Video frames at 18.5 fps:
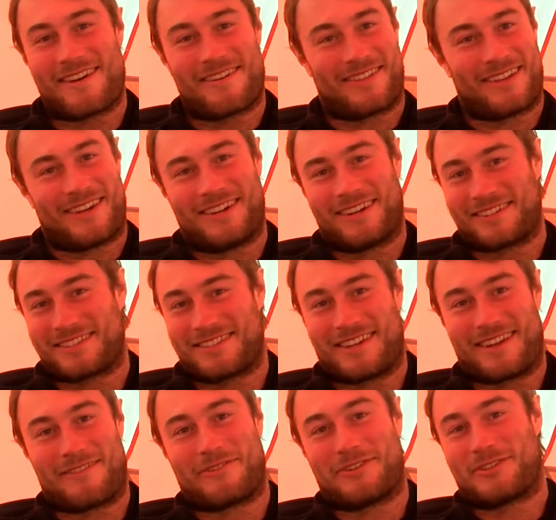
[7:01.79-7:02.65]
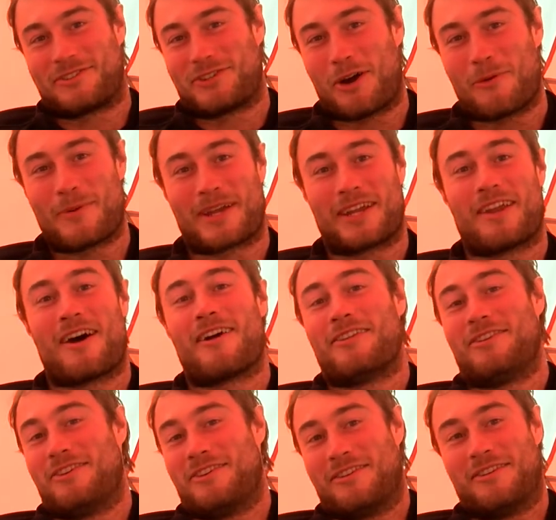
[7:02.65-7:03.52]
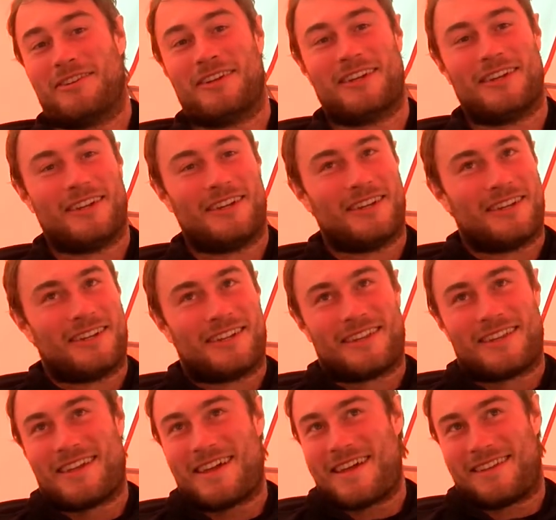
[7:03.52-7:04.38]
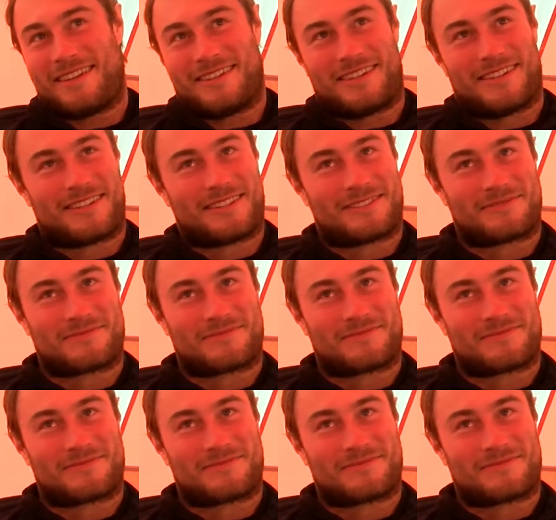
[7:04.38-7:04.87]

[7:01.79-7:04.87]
out of the Arctic. If you're chopping an onion, then...